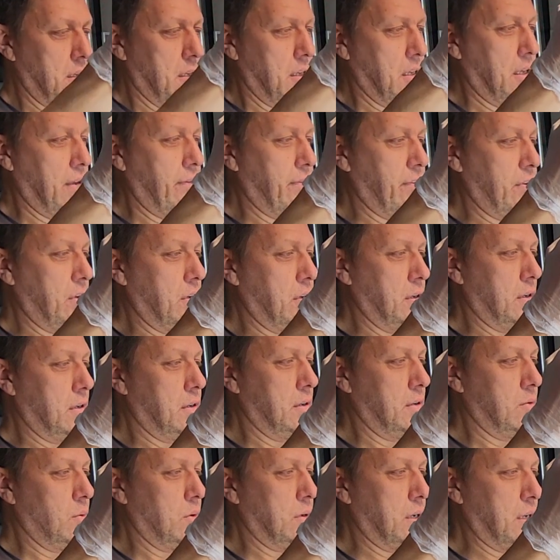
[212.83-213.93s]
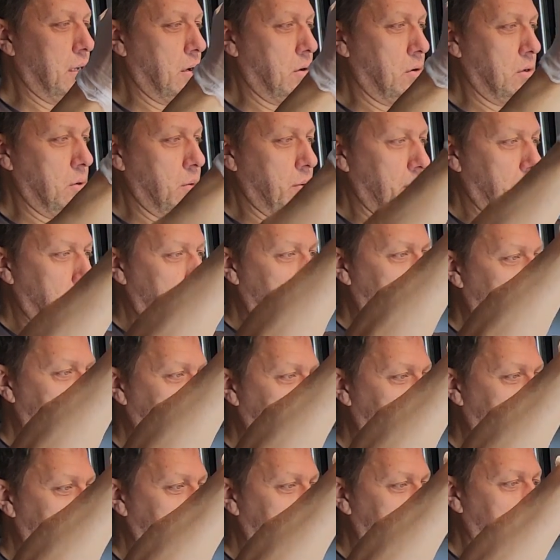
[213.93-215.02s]
if you want to hold it with your left
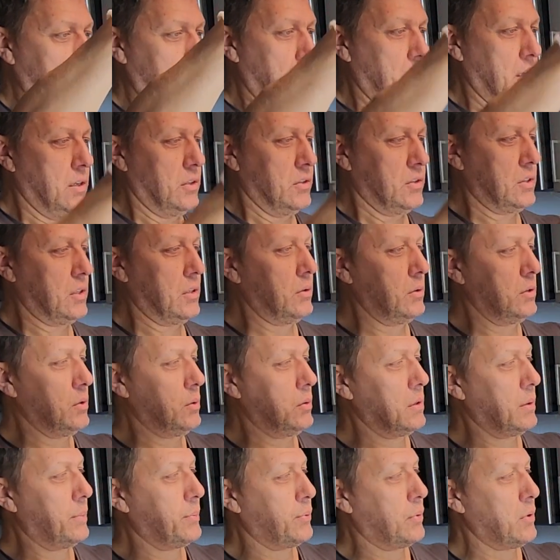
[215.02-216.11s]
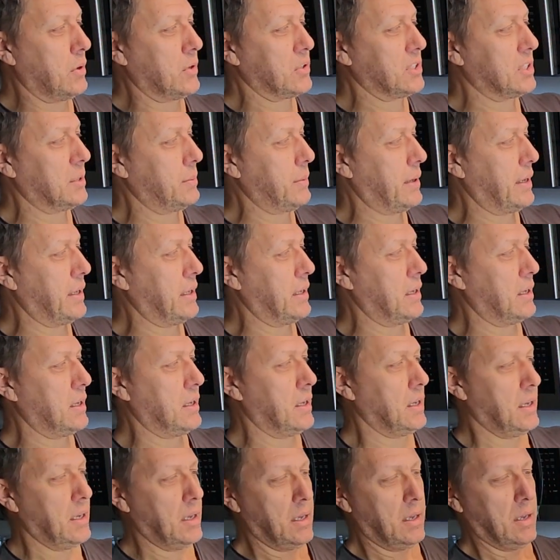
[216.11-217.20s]
hand. So you want to approximate
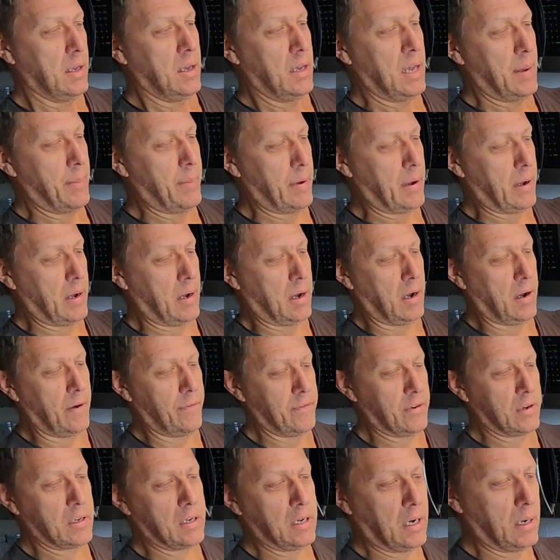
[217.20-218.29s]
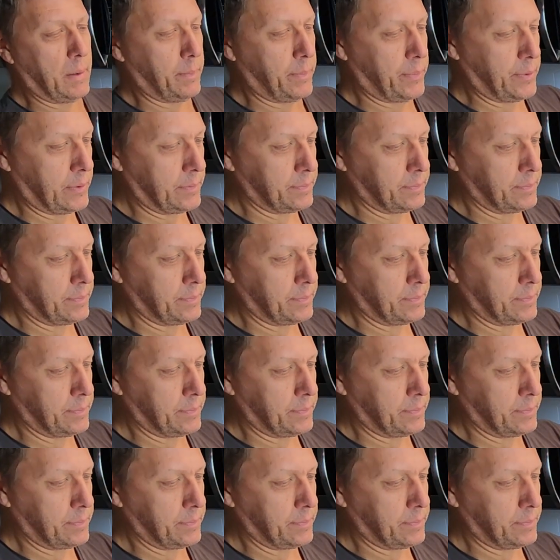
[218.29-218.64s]
about half a cup,